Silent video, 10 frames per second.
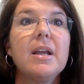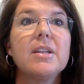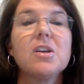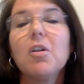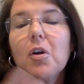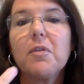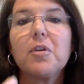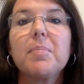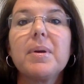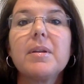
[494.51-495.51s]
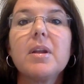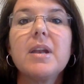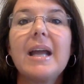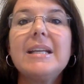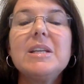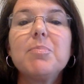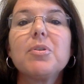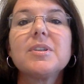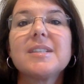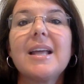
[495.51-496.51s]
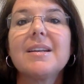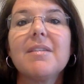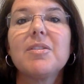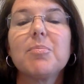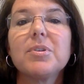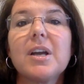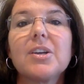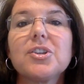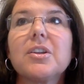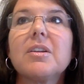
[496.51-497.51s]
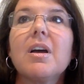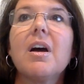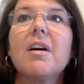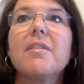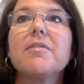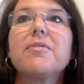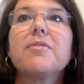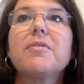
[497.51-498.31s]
It's all over, but 90% of the production of